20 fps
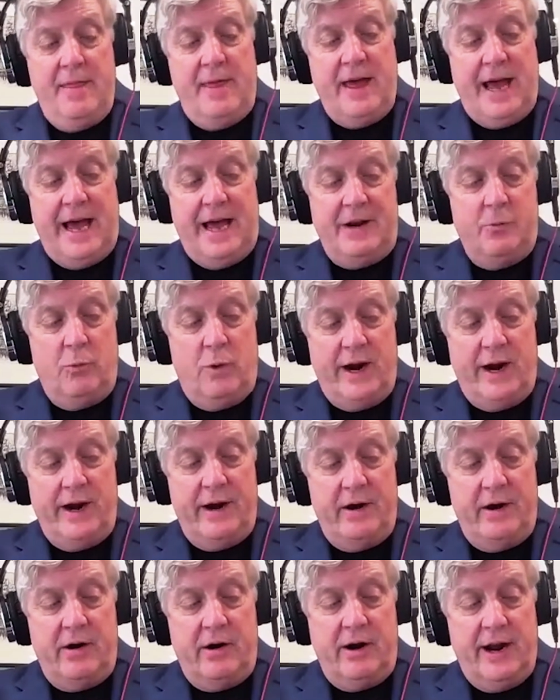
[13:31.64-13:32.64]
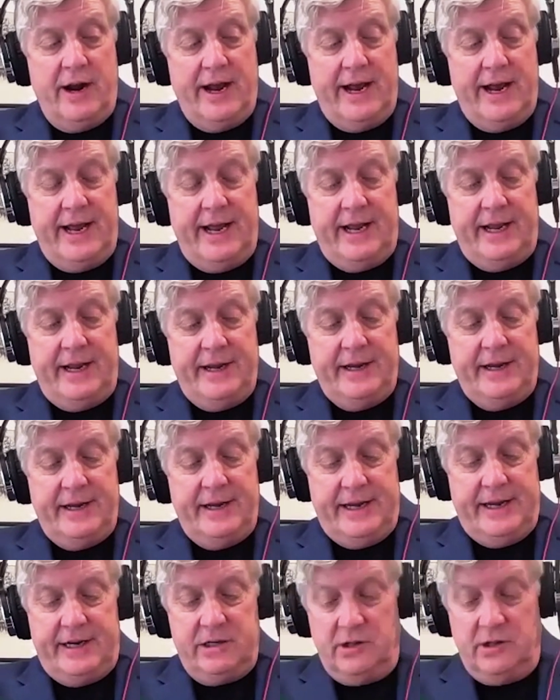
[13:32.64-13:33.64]
that where
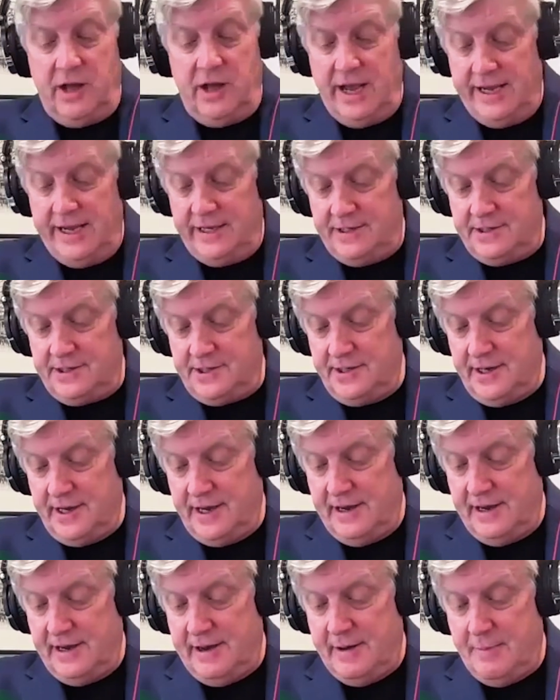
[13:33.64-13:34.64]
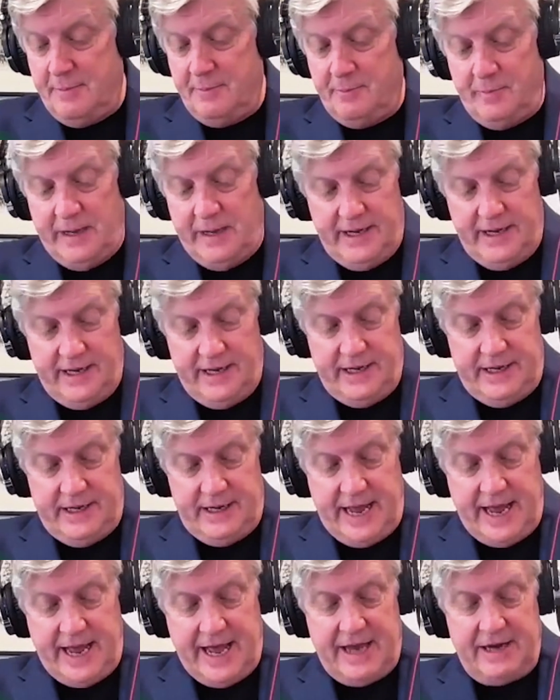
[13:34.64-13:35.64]
a client
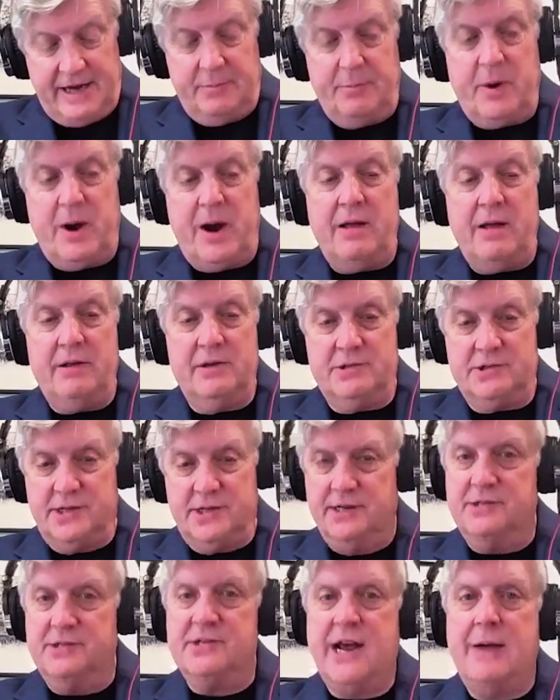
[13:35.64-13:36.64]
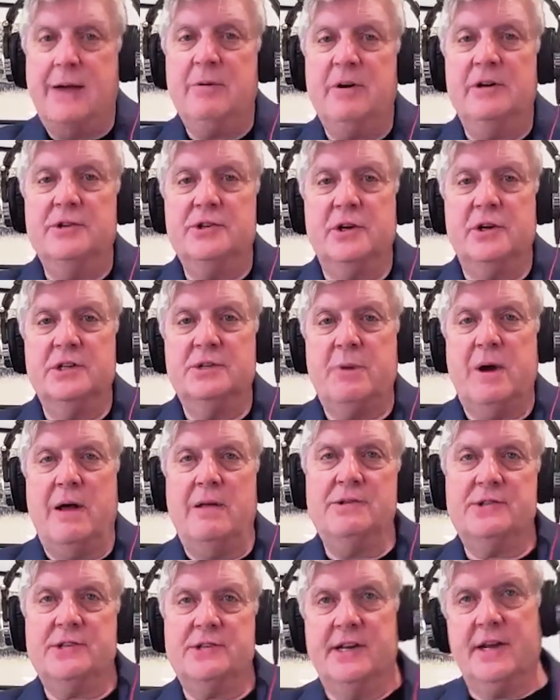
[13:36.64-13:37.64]
had a policy, a cyber insurance
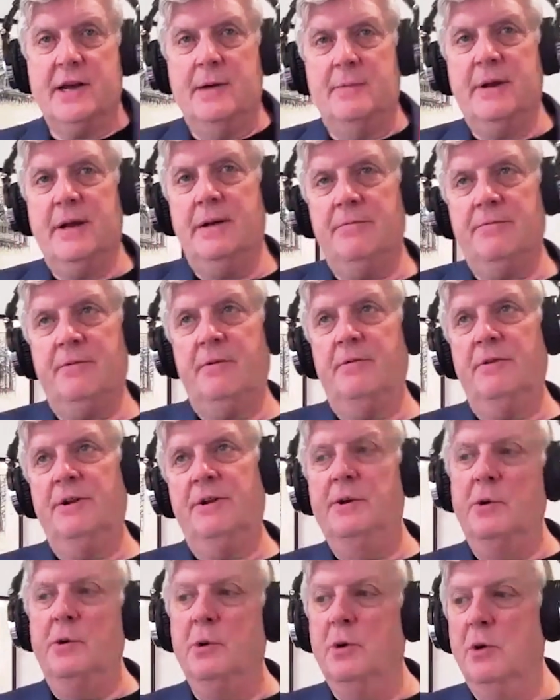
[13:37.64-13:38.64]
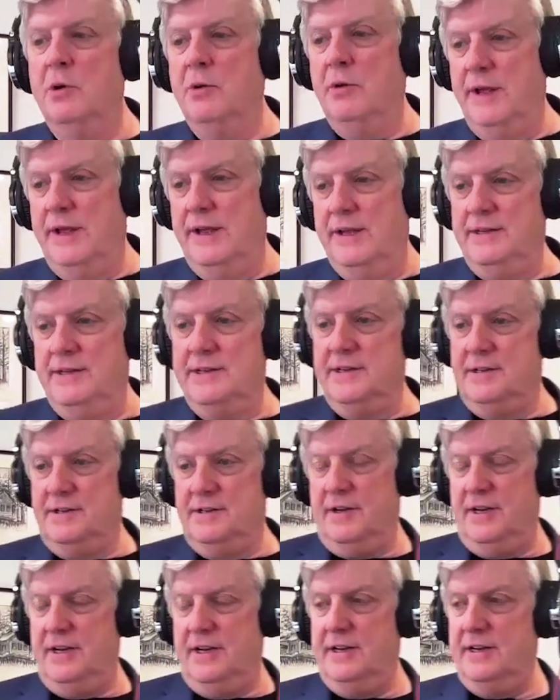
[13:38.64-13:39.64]
policy coming up for renewal in
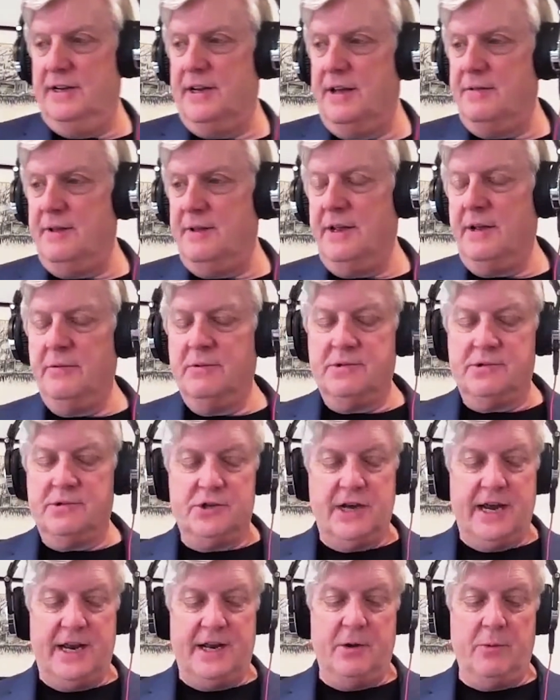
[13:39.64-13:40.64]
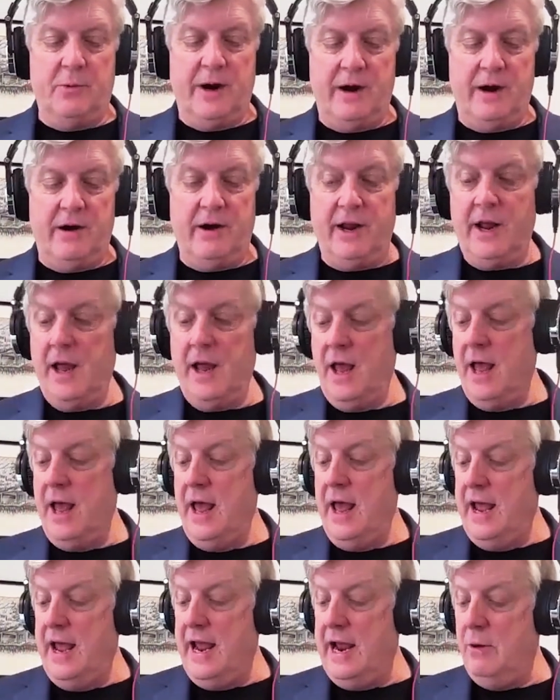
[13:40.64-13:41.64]
I think it was January.
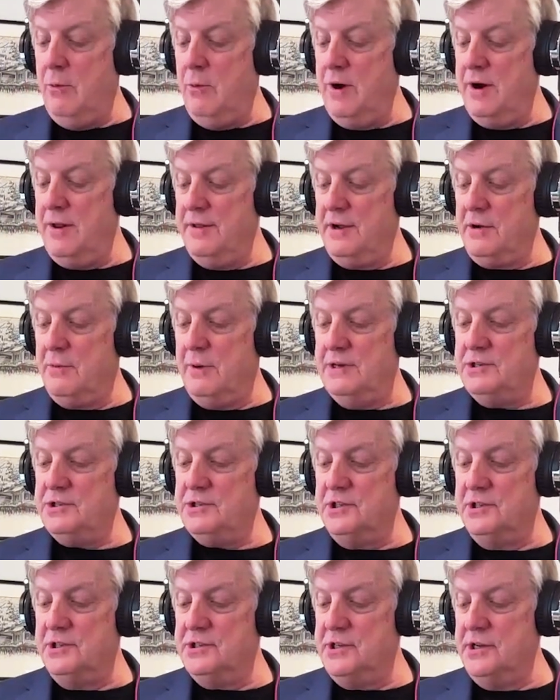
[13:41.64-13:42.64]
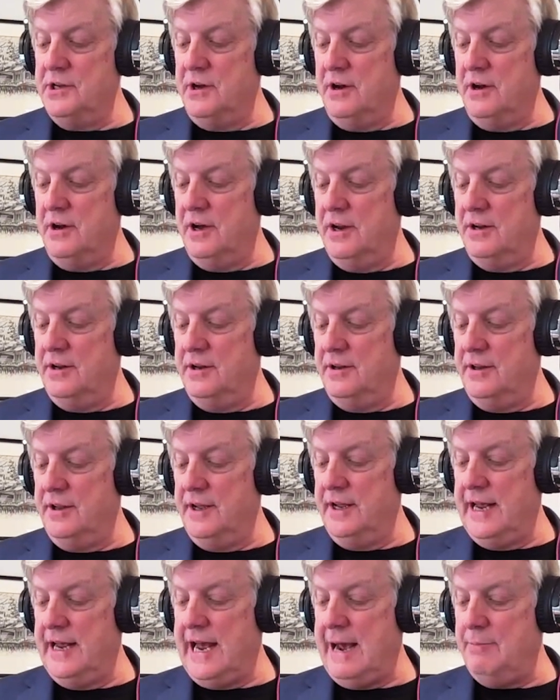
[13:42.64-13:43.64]
And one of the questions on
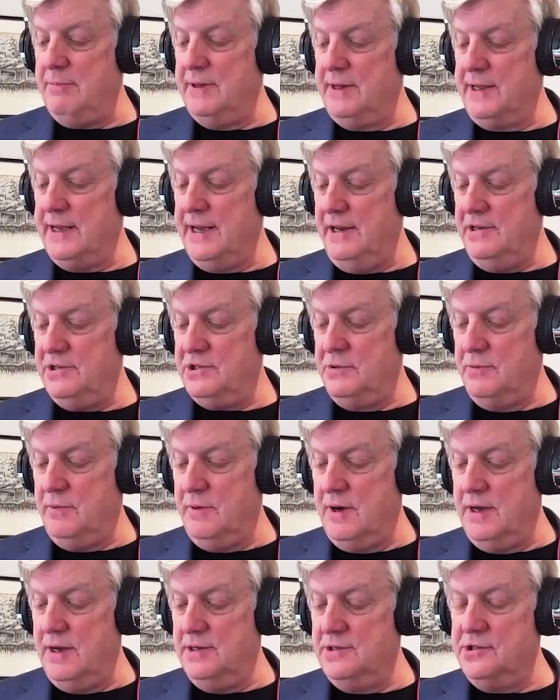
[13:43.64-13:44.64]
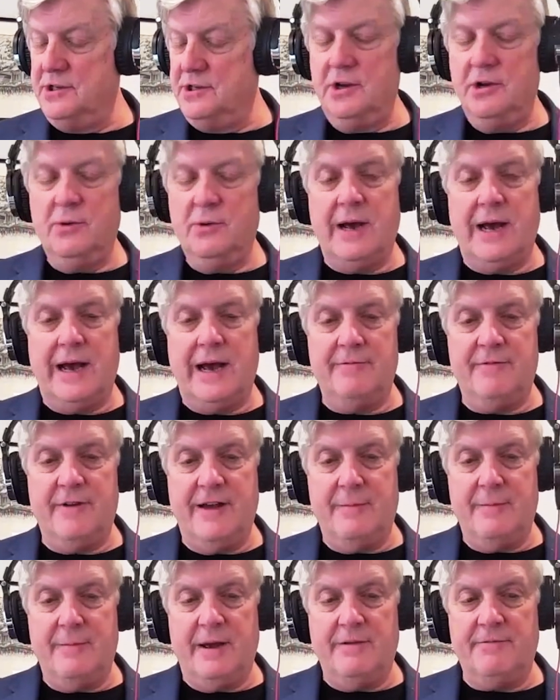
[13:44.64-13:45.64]
the application was, do you have
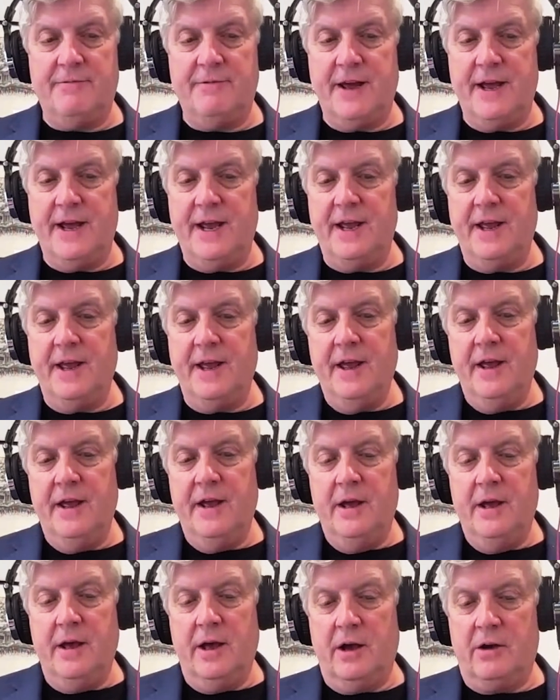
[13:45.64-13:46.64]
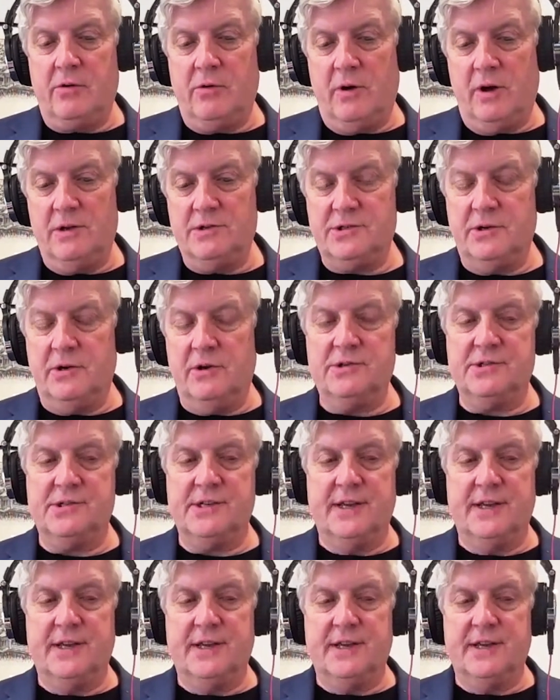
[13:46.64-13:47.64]
MFA across all
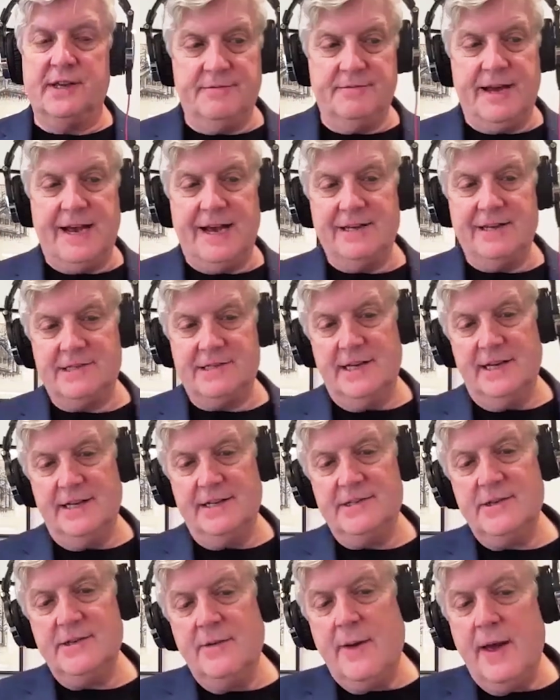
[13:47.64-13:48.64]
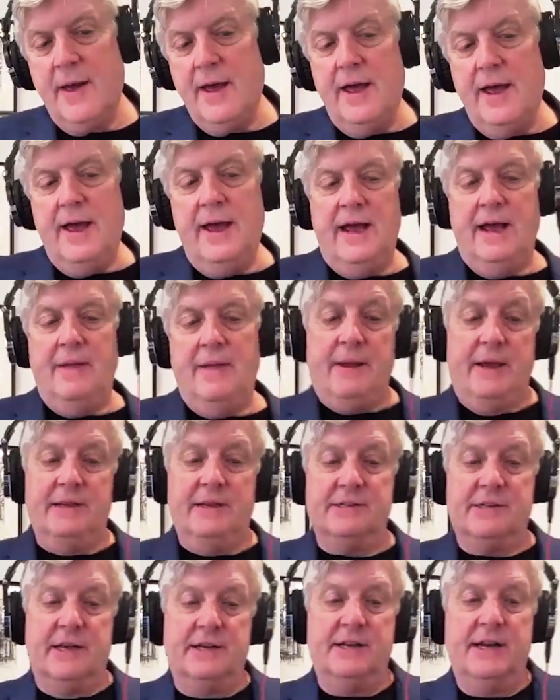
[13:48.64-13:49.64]
sensitive assets? And they
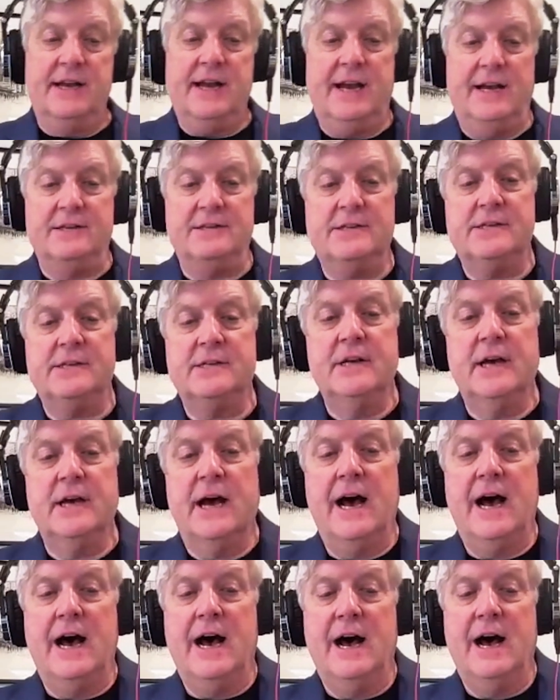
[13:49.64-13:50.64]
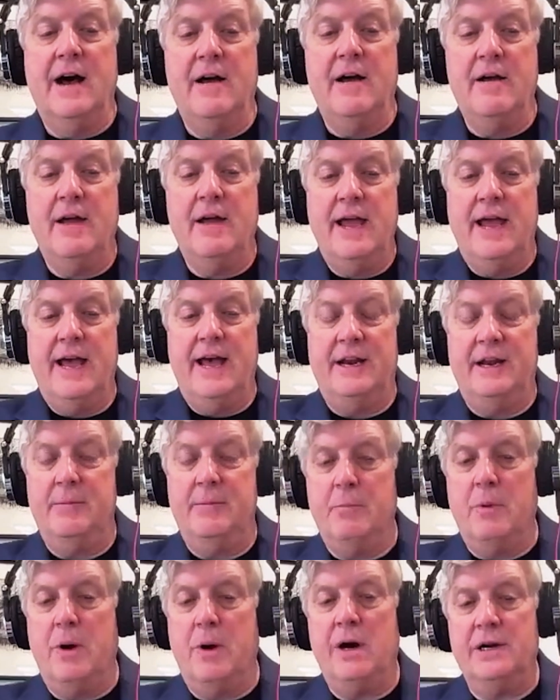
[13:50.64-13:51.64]
said yes. And
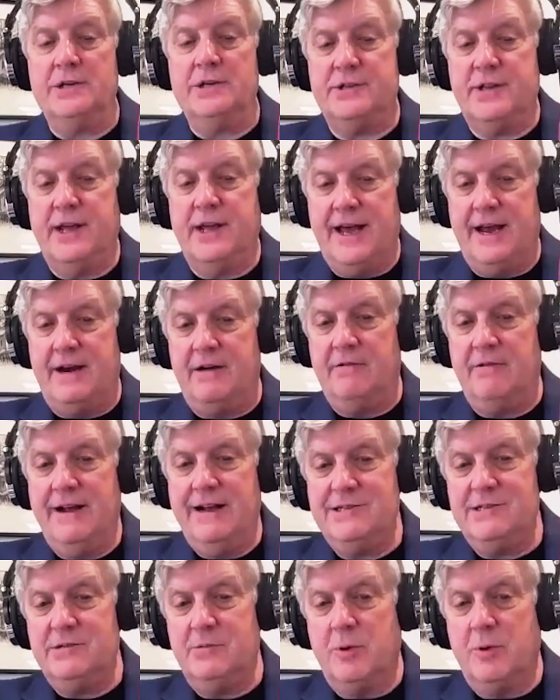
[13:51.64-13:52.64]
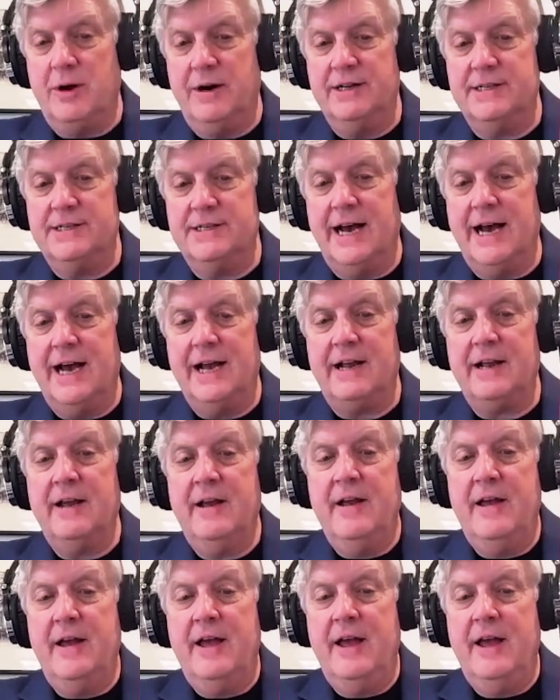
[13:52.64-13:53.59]
in March, they had a ransomware attack.